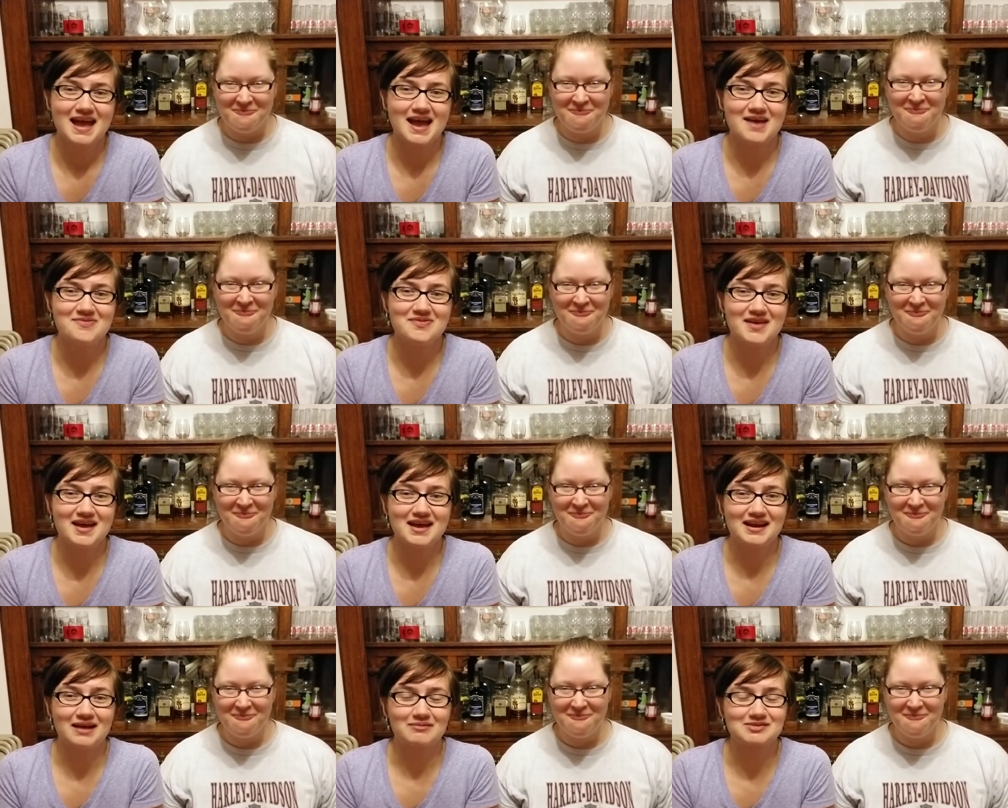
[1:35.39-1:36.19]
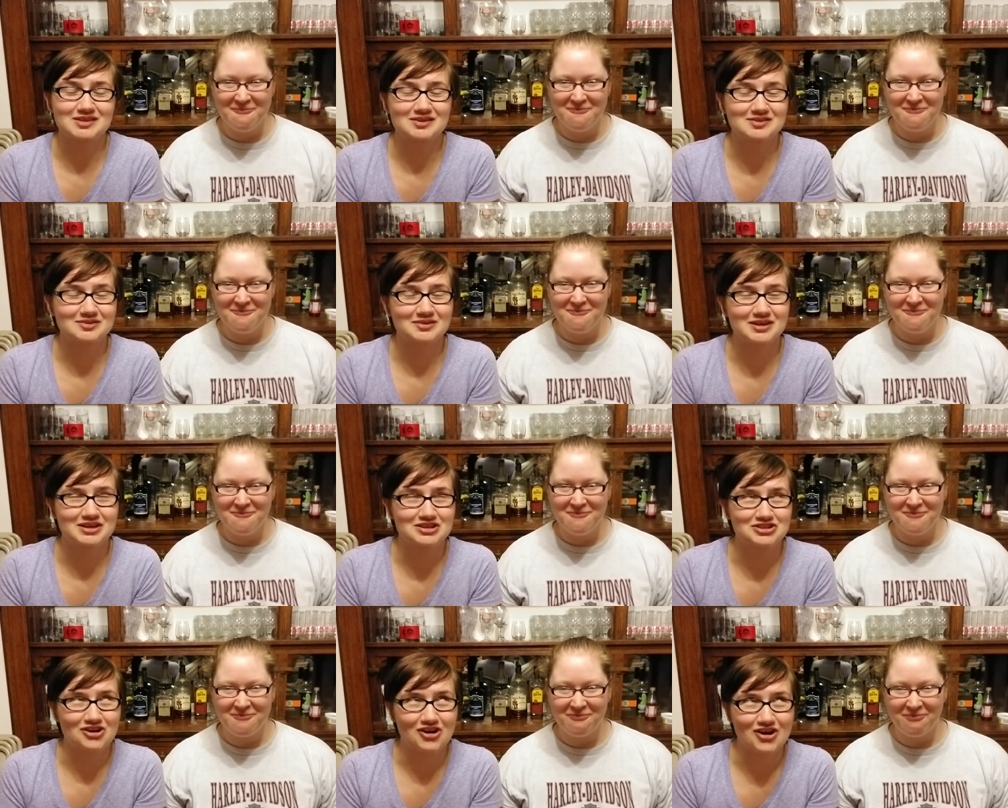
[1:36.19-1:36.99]
Speaker 1: And then I was also
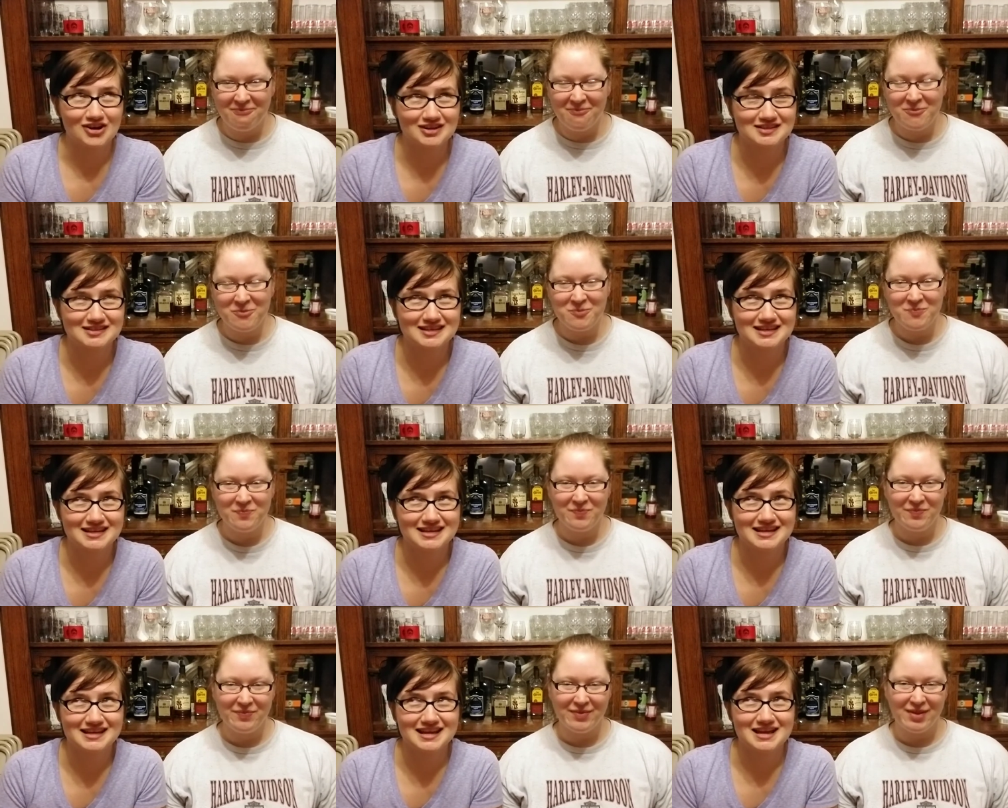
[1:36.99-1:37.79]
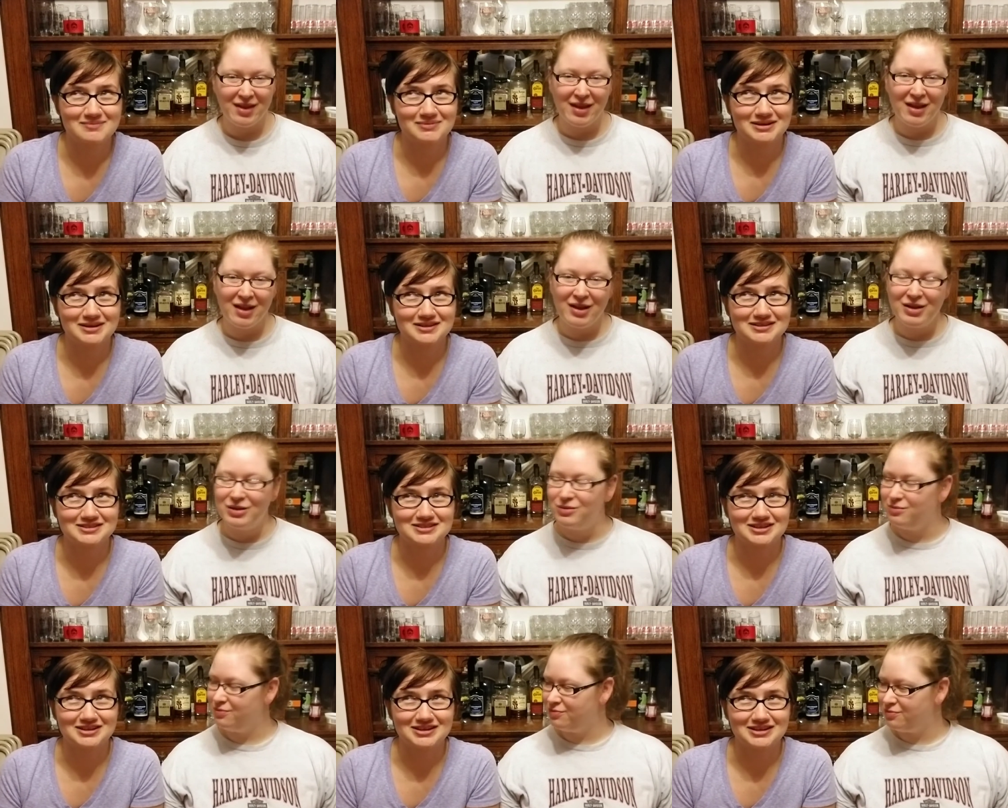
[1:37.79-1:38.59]
like dog sitting and one of the
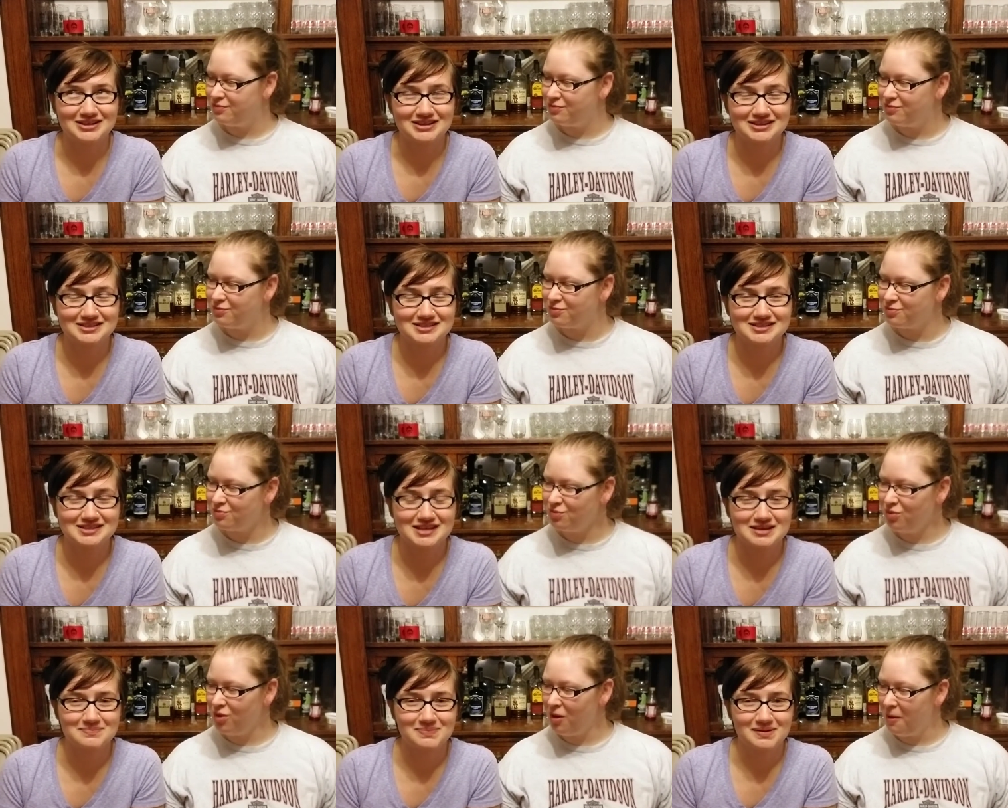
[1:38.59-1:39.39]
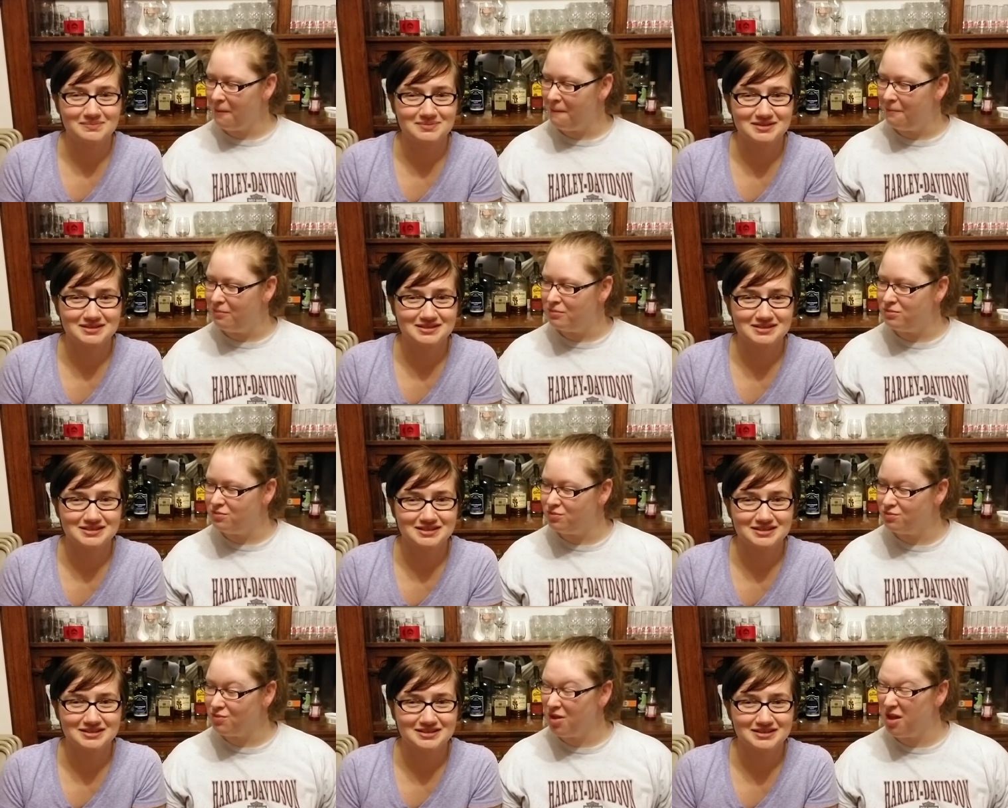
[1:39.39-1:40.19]
dogs like bumped
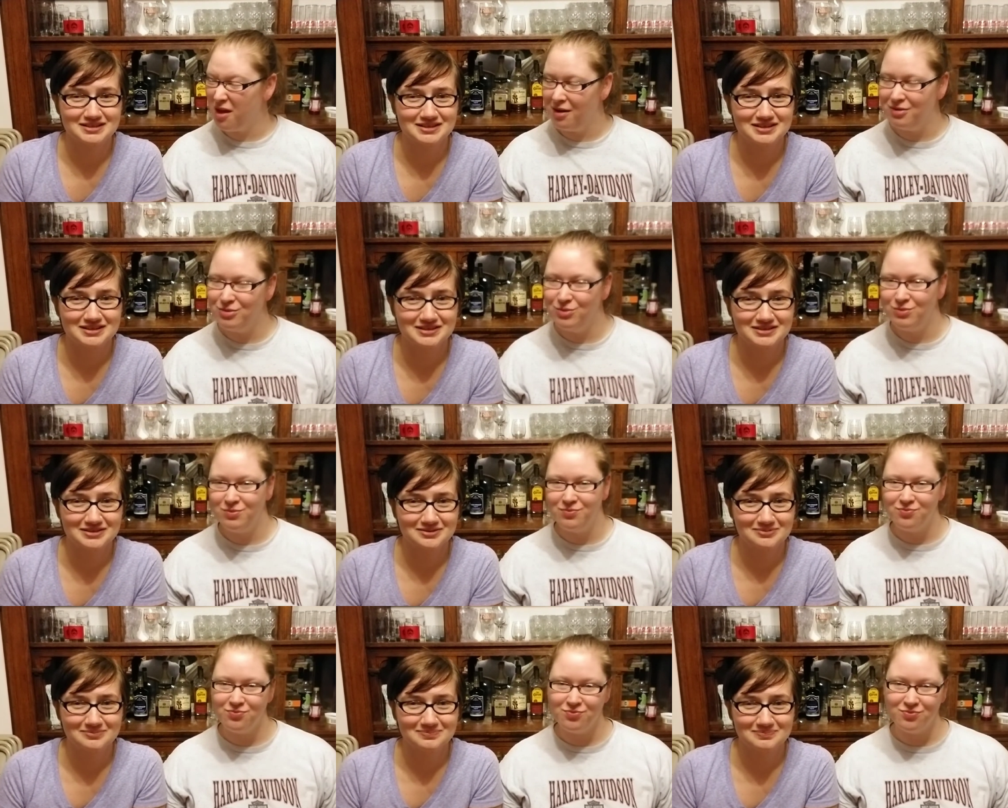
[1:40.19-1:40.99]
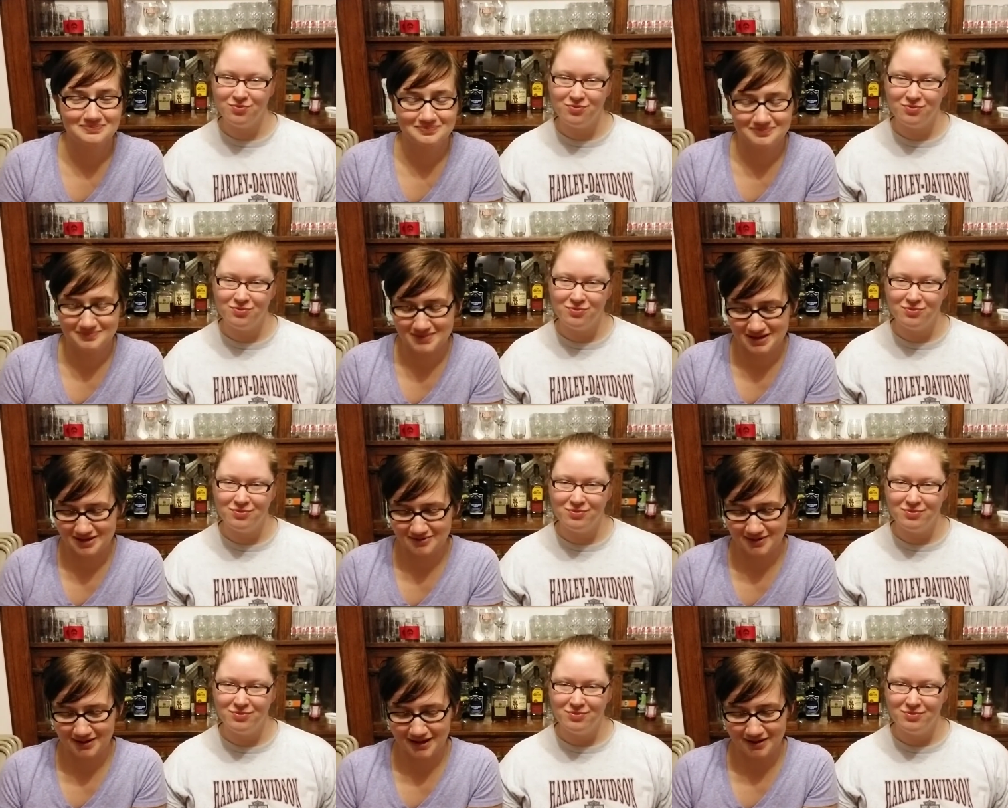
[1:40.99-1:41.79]
into the me
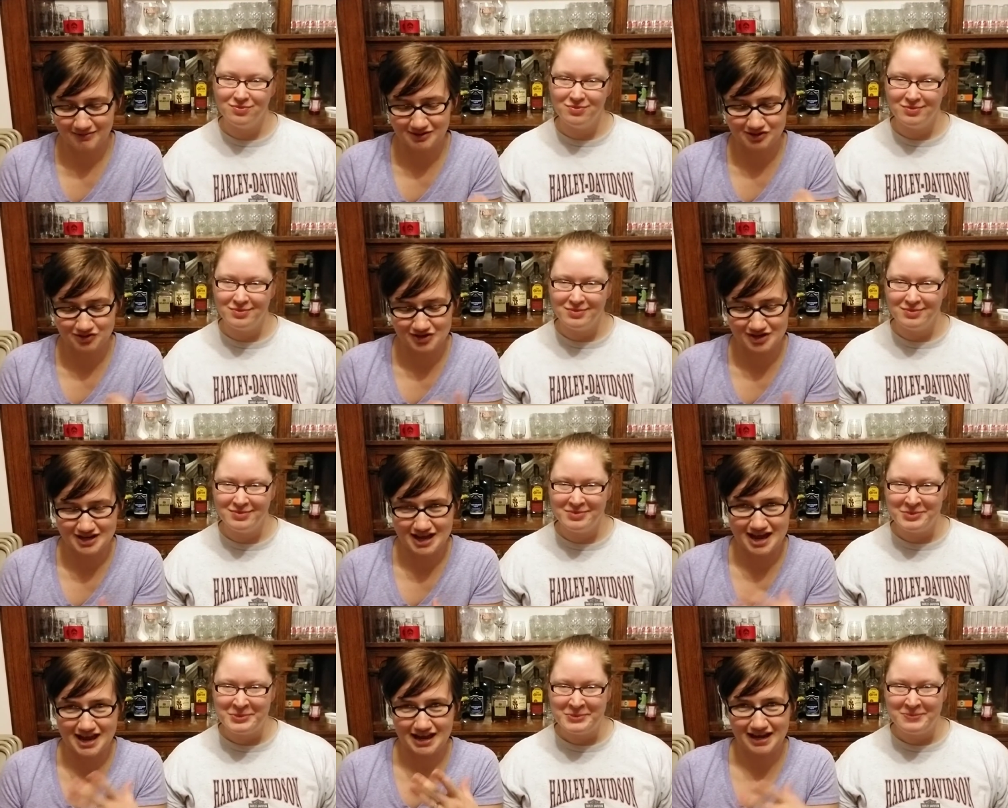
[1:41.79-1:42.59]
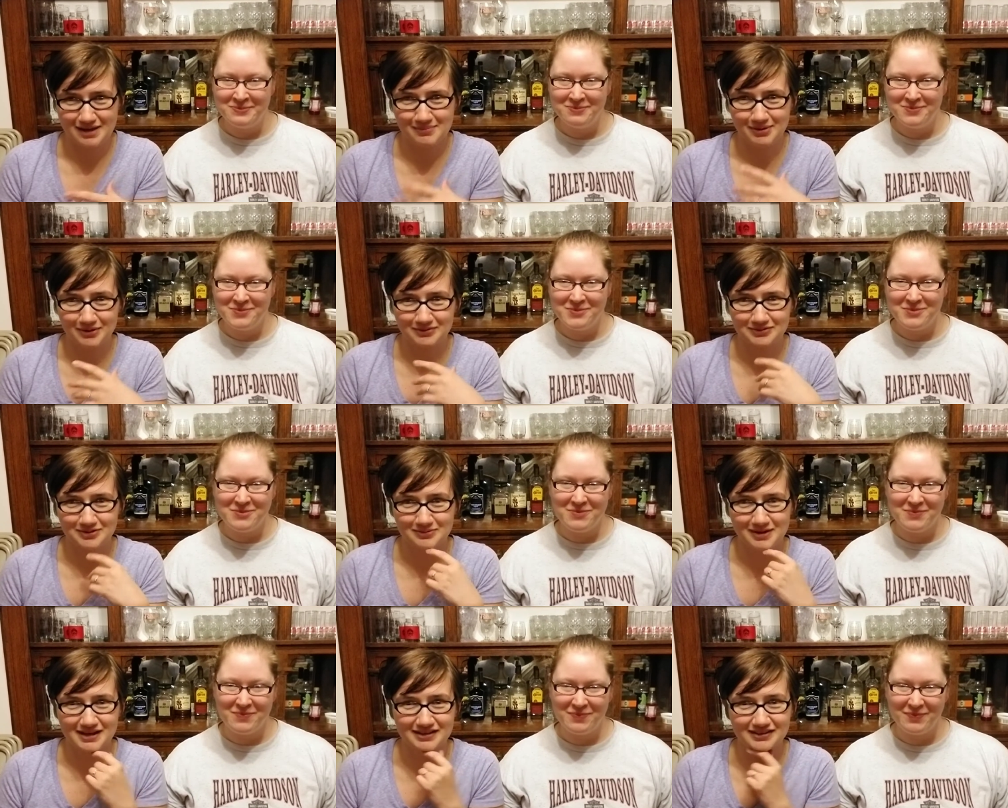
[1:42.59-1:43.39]
while I was drinking and I broke the
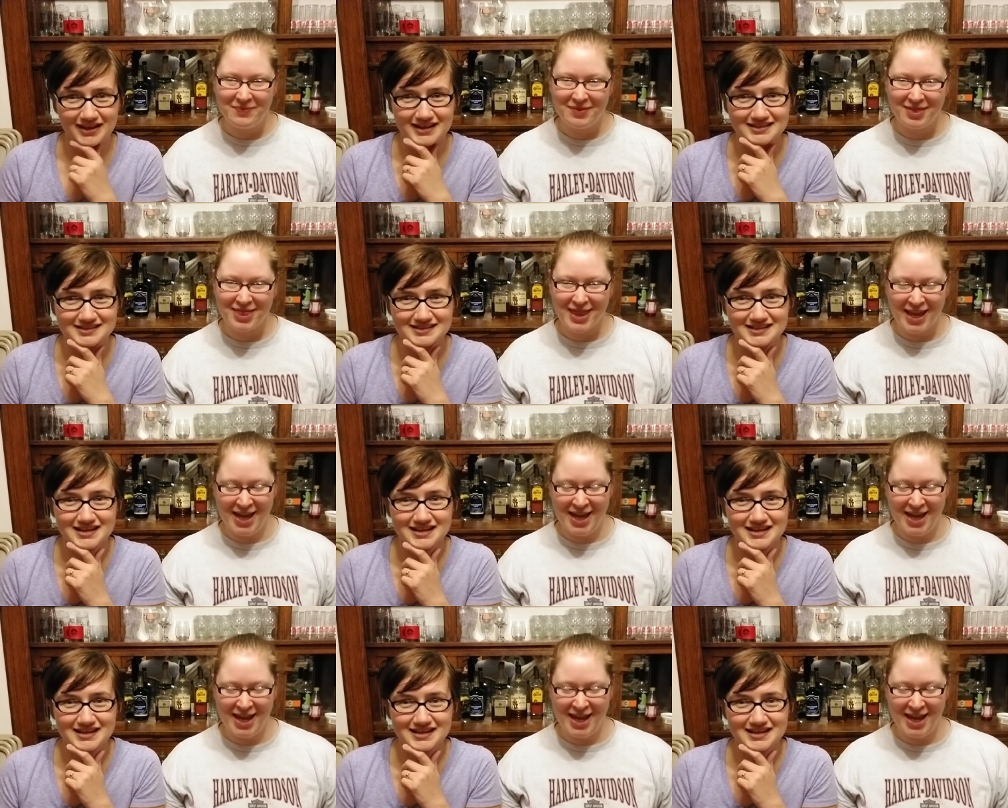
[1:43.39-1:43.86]
wine glass.